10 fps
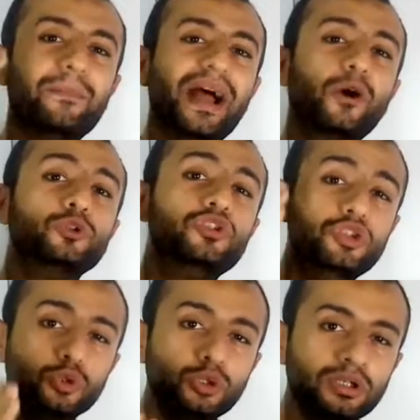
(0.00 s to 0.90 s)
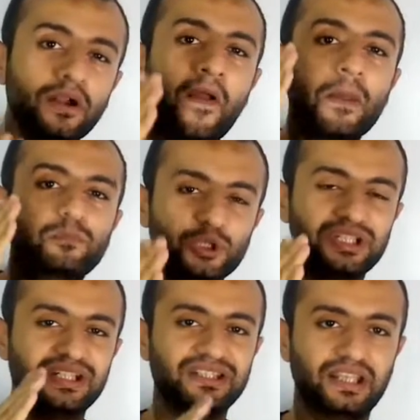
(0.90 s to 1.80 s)
about your
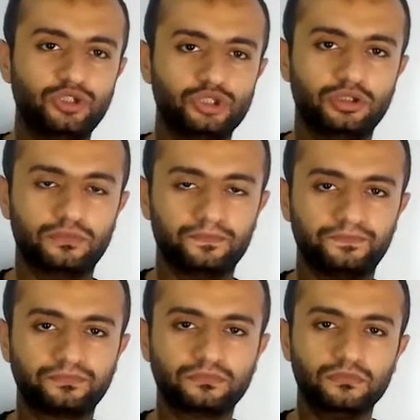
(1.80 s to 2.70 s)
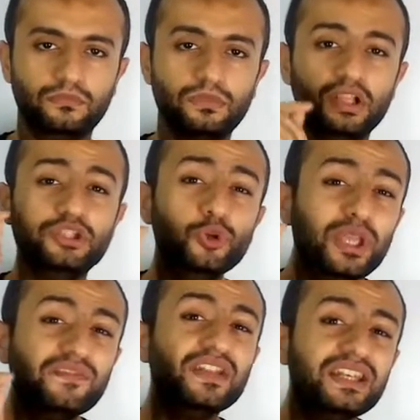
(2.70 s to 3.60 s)
presentation. You
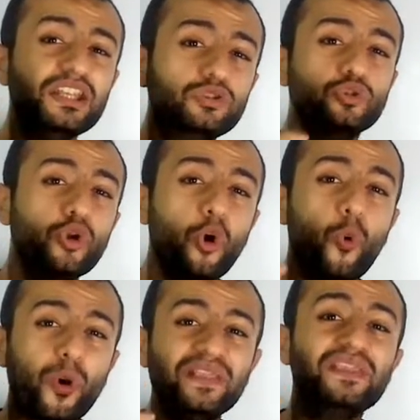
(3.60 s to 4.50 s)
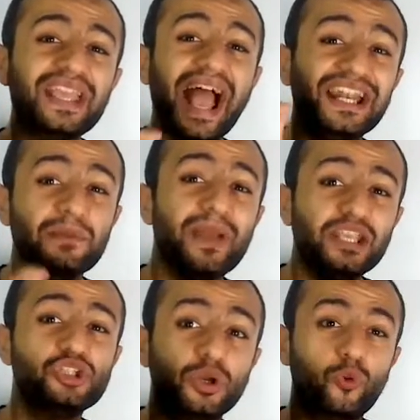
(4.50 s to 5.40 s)
even need to know when the
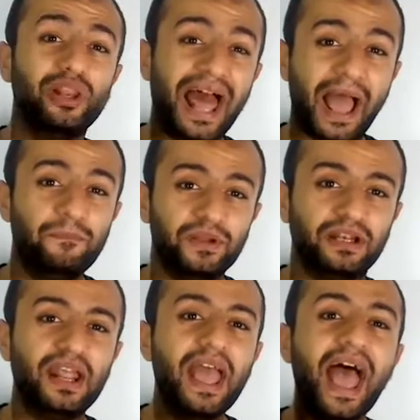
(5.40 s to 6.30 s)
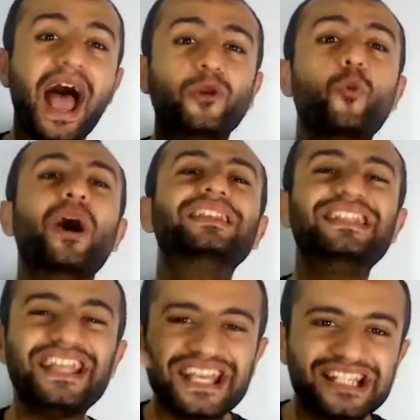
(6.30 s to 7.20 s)
animation will happen and
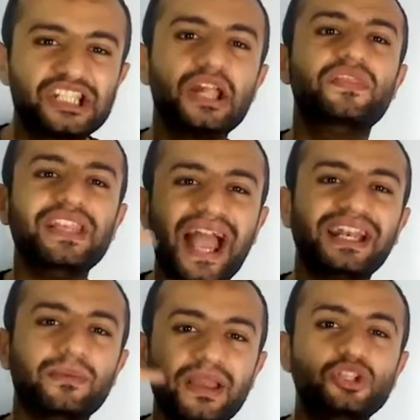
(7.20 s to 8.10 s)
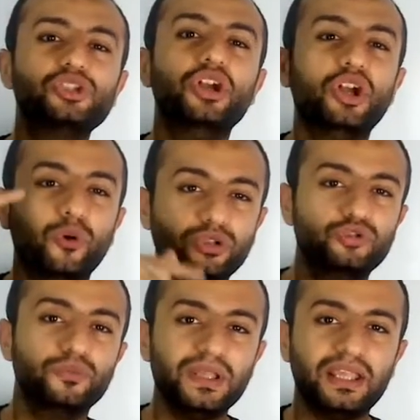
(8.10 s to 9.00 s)
what is the animation going
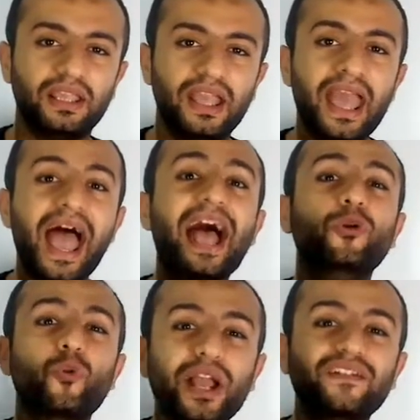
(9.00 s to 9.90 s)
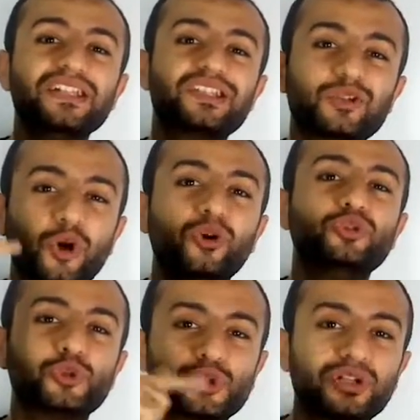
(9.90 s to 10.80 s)
to be and where it's
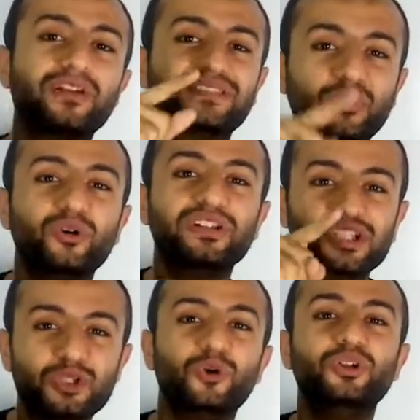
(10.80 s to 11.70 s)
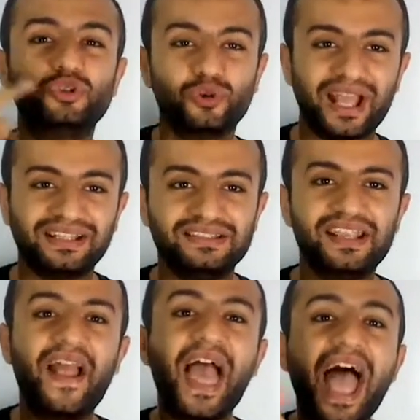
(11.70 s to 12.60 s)
going to start and where it's going to end.
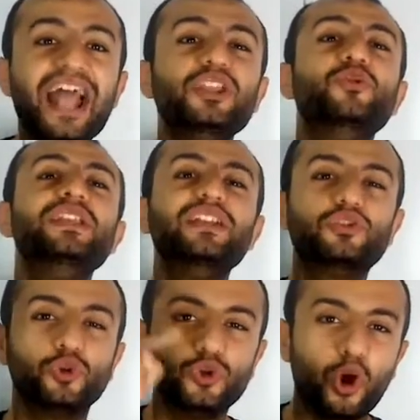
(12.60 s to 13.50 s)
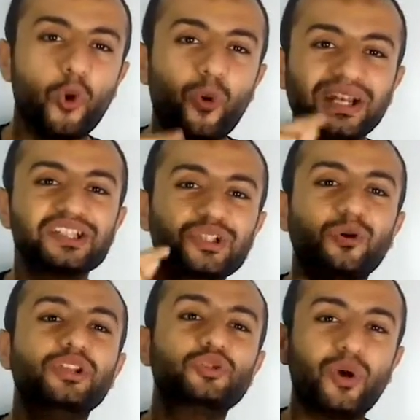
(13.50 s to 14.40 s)
And you need to know what is
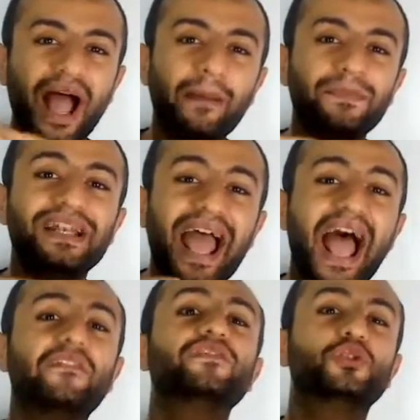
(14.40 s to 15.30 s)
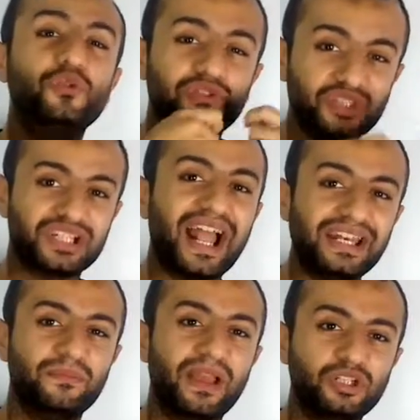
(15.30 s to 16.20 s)
going to happen after this
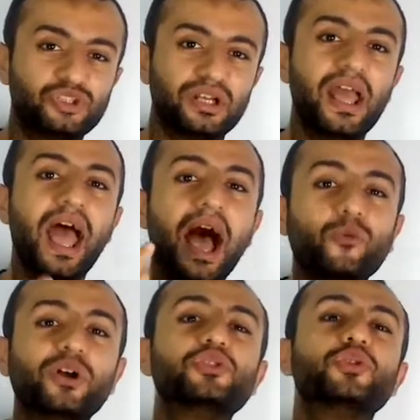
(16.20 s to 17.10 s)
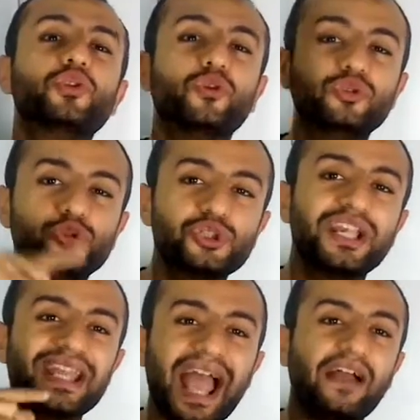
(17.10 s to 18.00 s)
animation and what you're going to
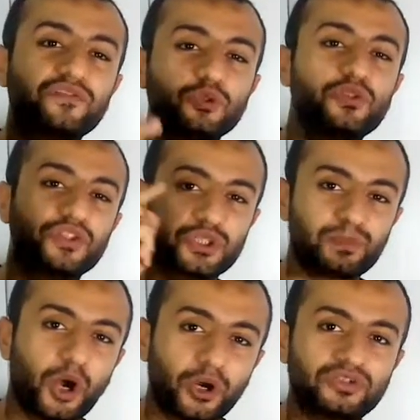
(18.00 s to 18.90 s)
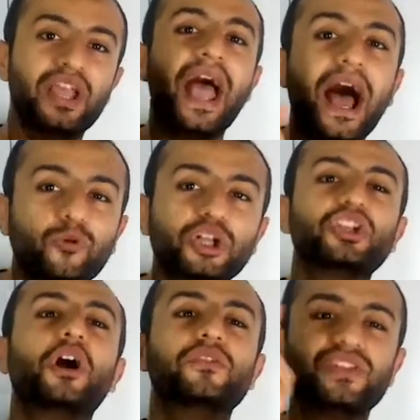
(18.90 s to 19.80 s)
say after this part and
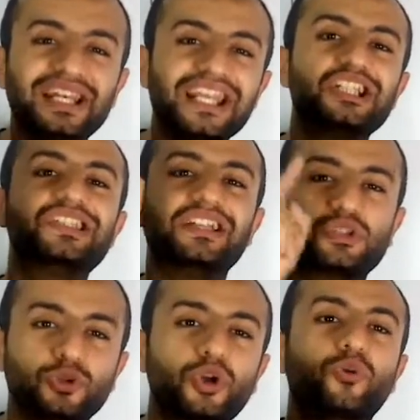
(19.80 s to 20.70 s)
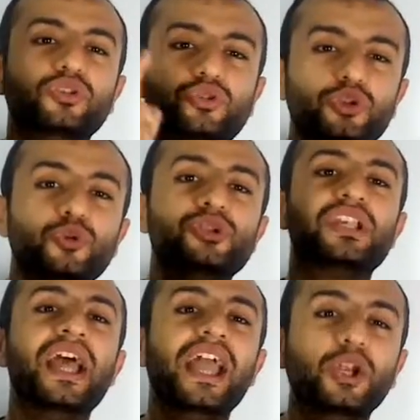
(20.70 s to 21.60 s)
what are the links that you're going to
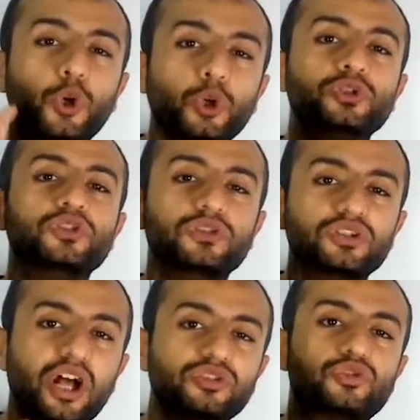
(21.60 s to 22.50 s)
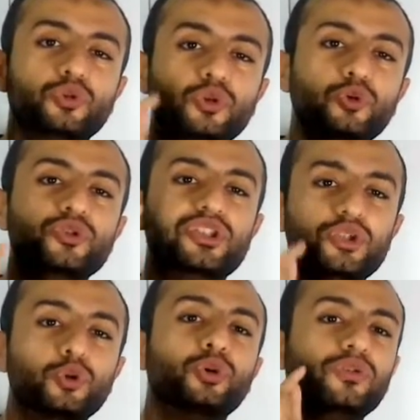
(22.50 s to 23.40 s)
use in order not to lose
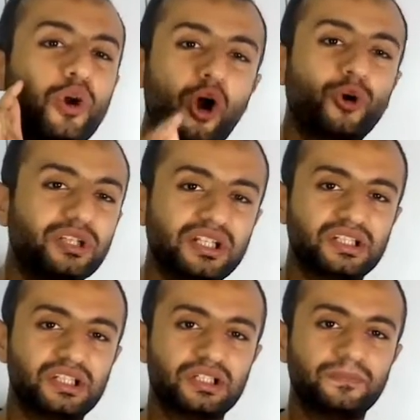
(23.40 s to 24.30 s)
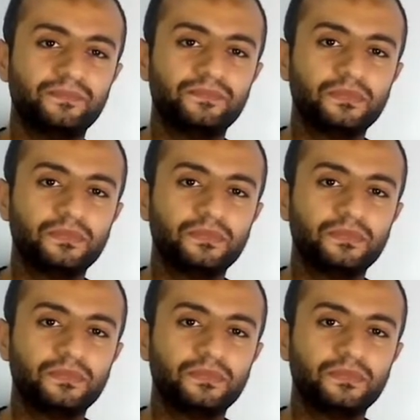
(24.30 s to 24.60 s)
your audience.